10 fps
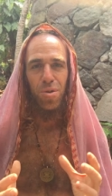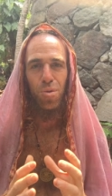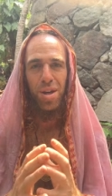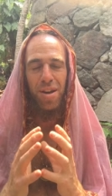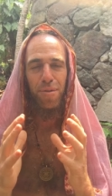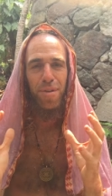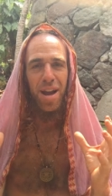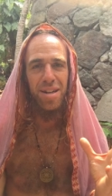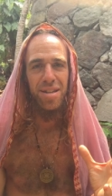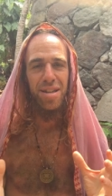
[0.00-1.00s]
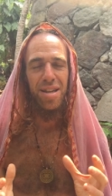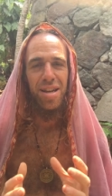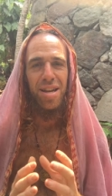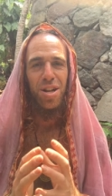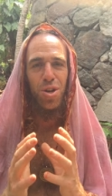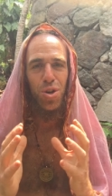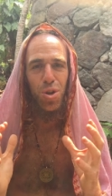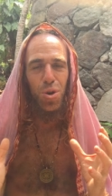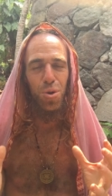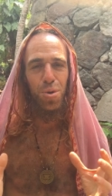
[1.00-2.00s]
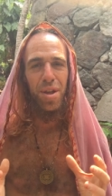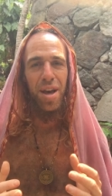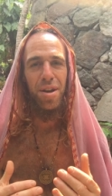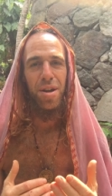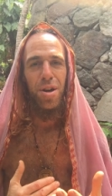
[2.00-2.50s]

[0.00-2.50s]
We in fact knew that